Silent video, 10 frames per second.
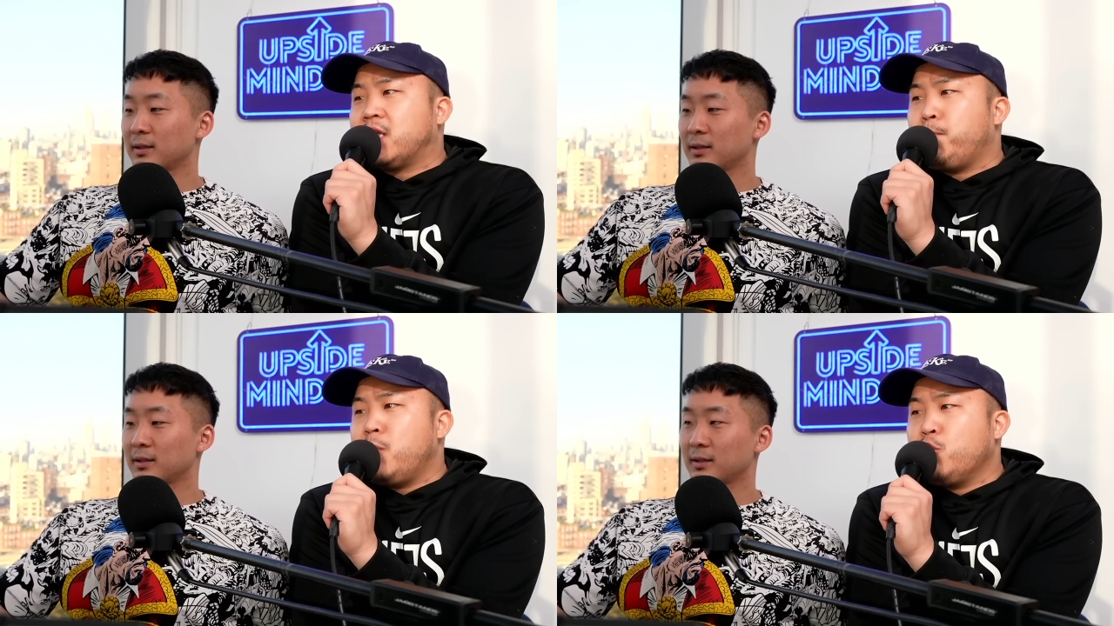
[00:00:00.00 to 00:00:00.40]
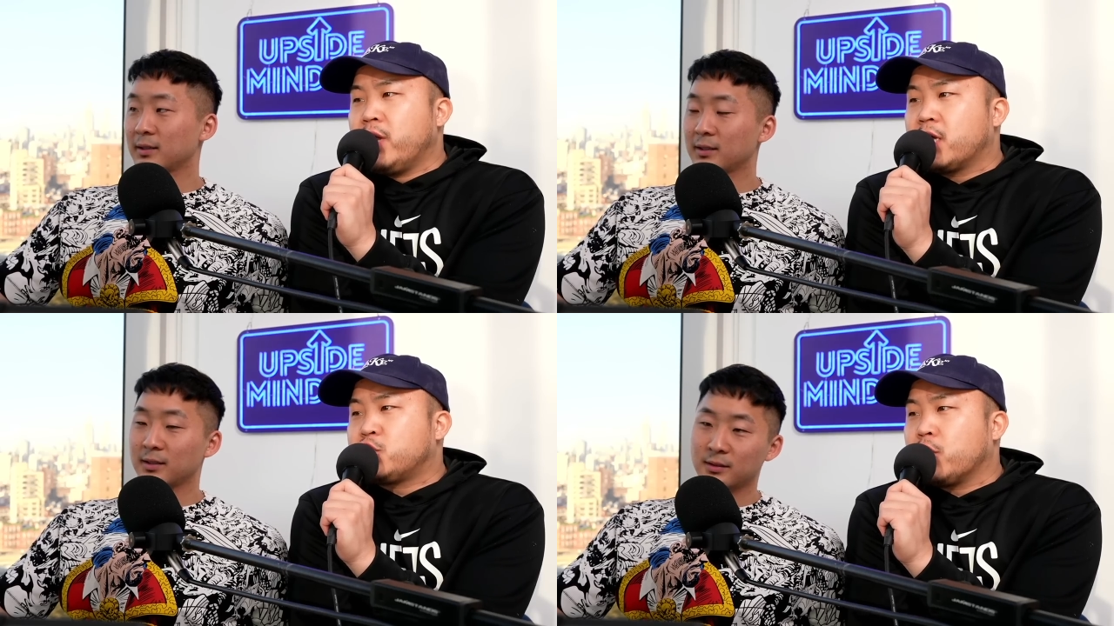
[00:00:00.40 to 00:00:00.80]
Speaker 1: is in
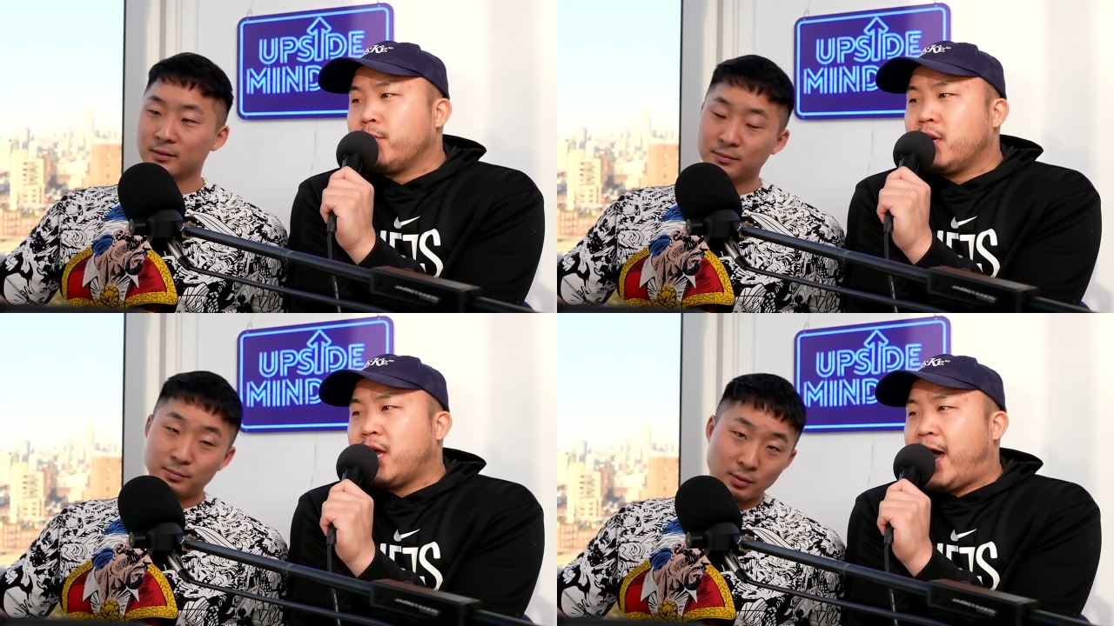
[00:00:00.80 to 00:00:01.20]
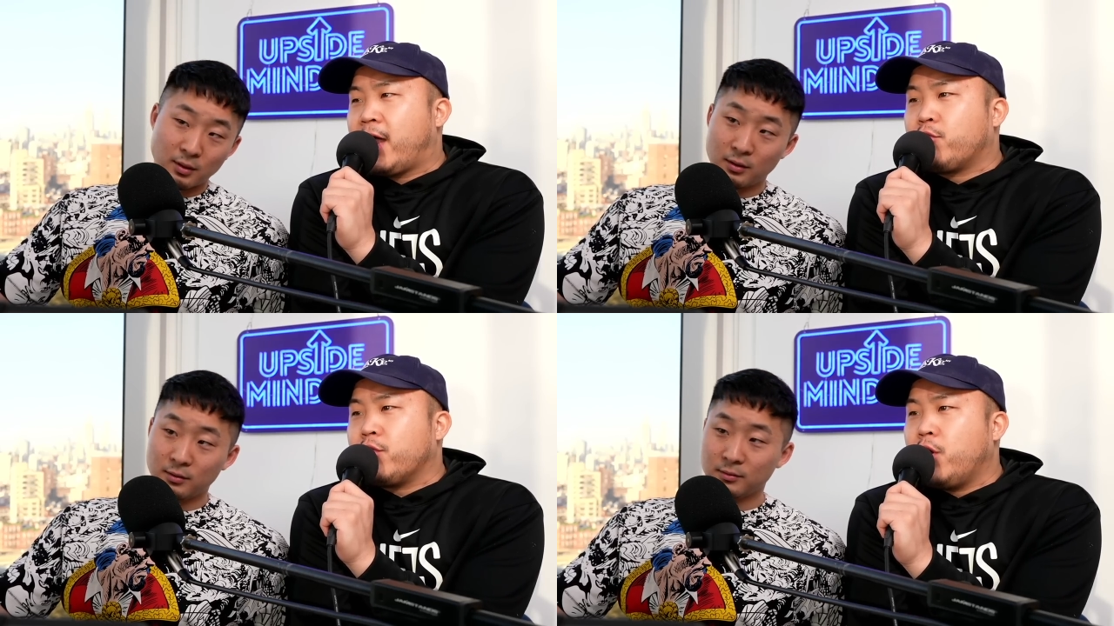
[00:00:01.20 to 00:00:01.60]
Munich, Germany.
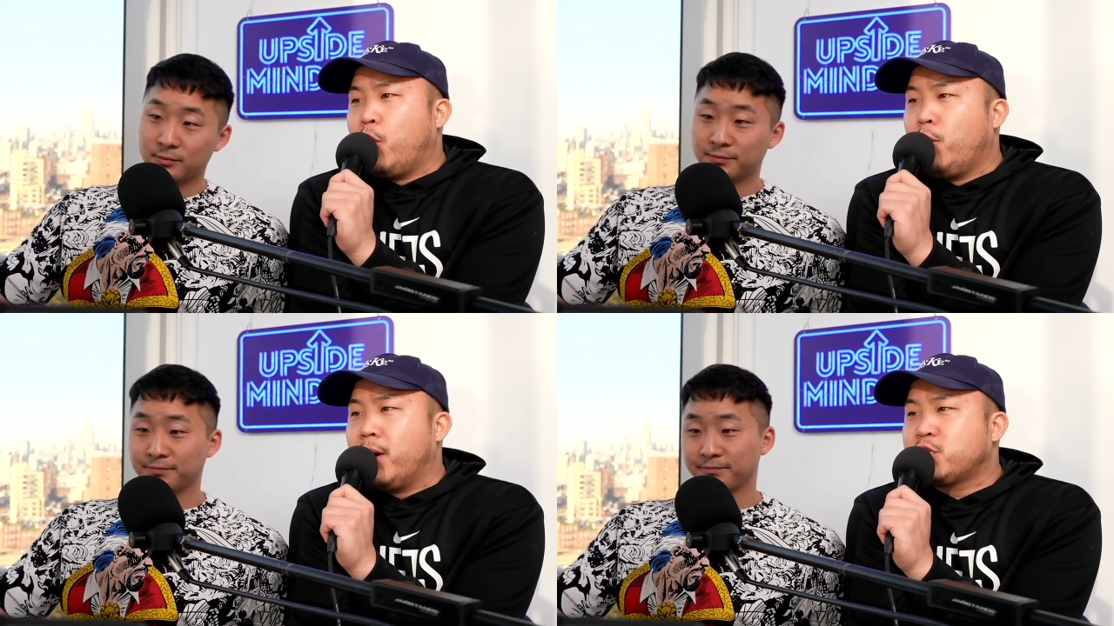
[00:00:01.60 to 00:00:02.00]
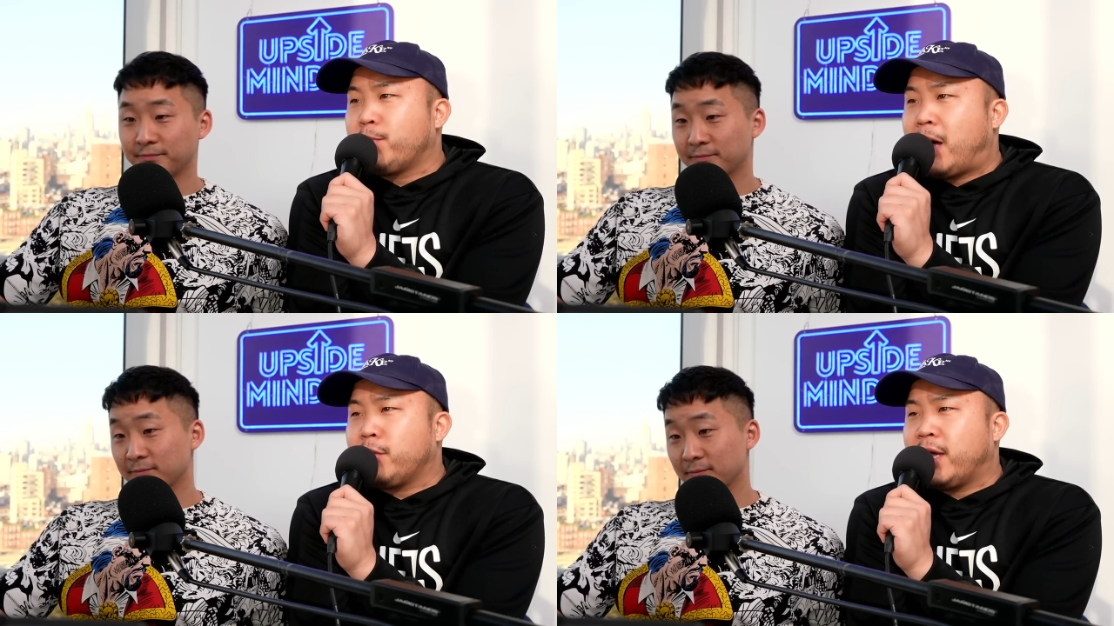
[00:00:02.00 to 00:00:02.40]
I don't know much
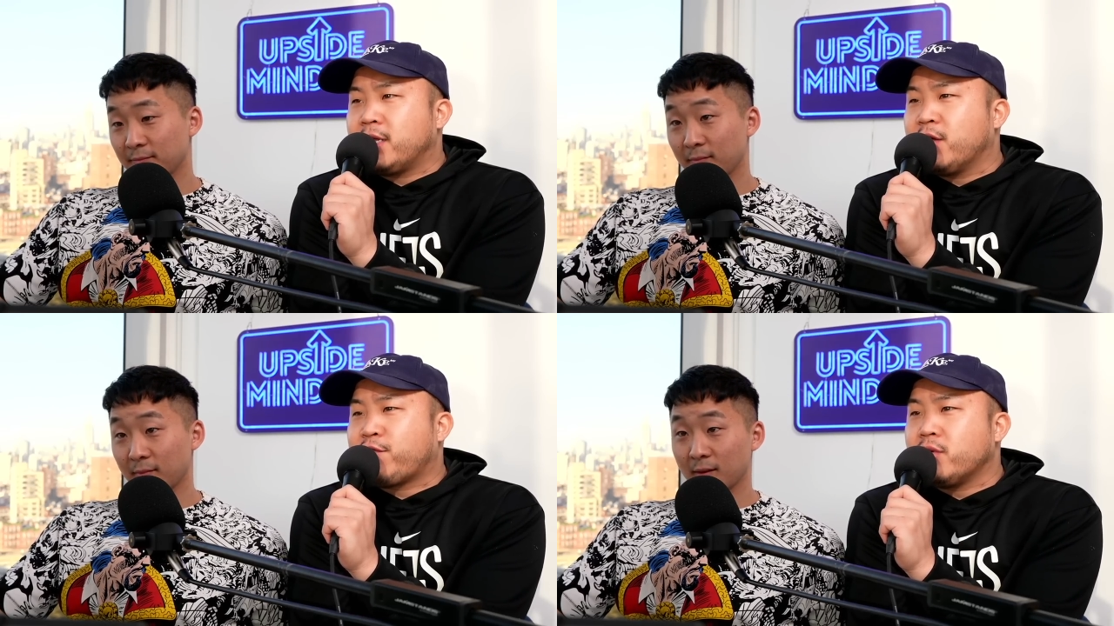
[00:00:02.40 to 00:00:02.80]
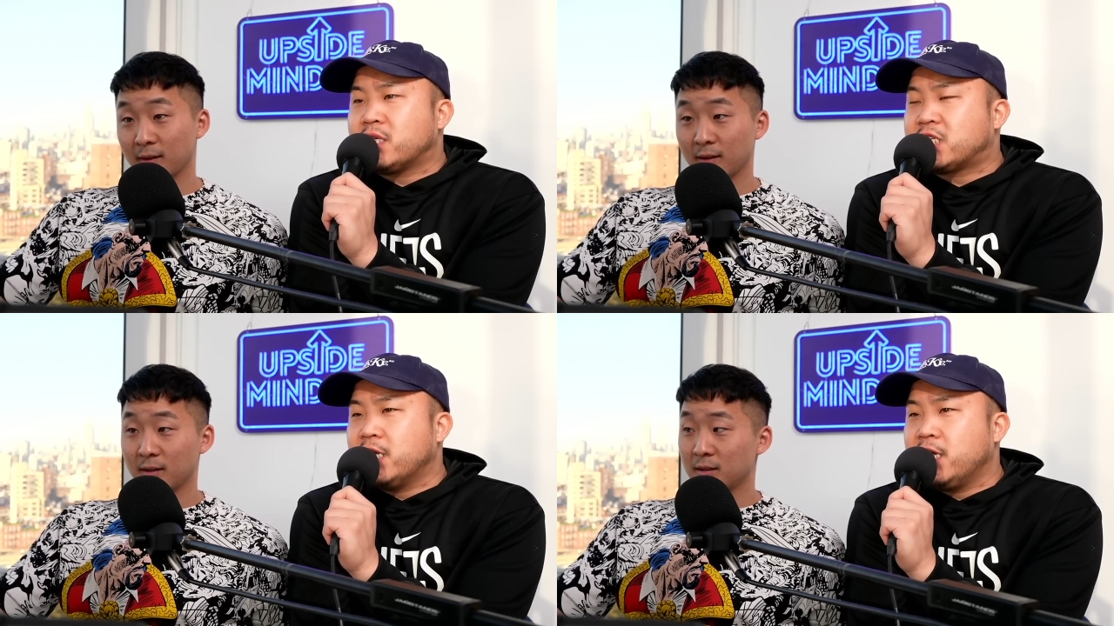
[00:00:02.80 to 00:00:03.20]
about like
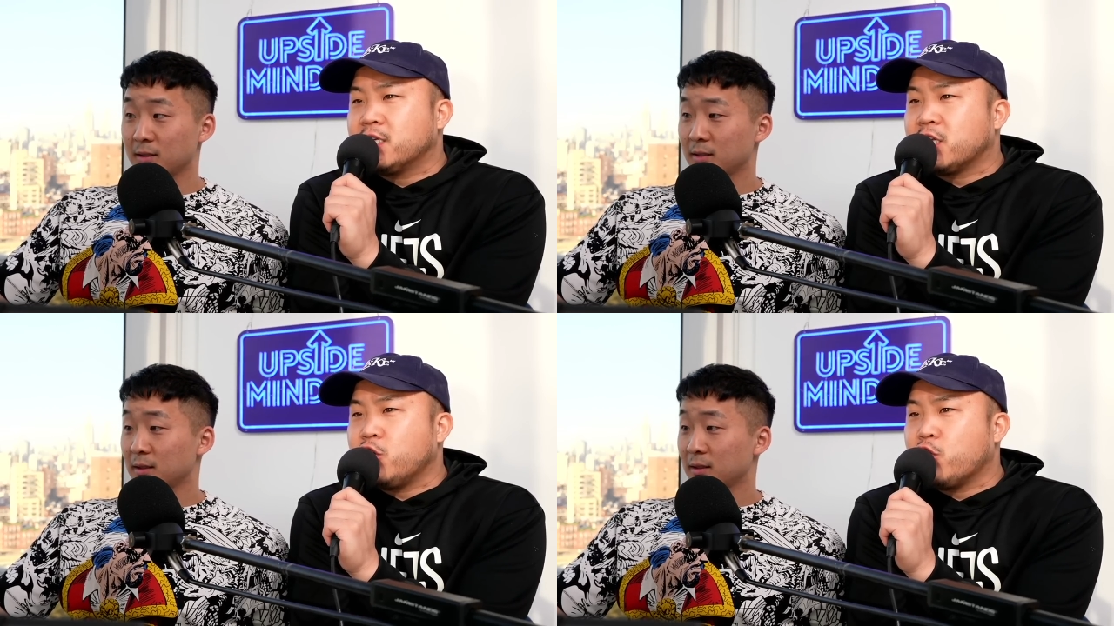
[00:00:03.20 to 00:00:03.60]
different cities in